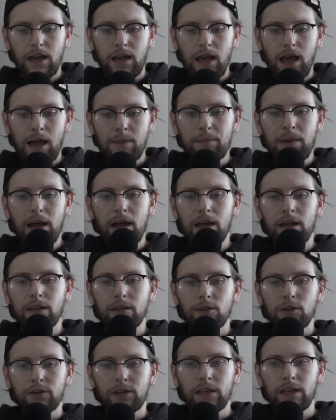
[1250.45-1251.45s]
I'm not
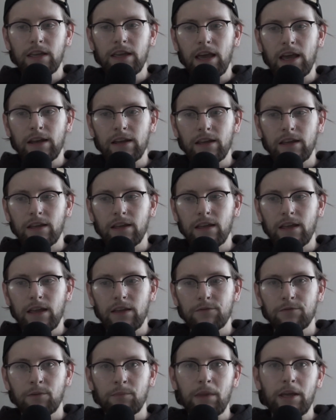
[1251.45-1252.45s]
looking at it
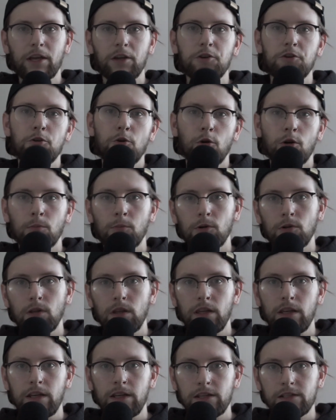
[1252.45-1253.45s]
from like a normal
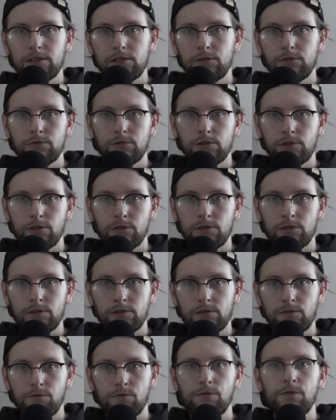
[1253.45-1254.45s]
Linux
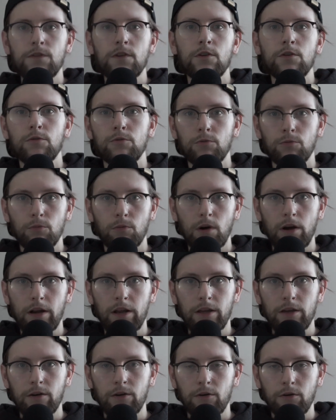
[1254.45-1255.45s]
user's view, right?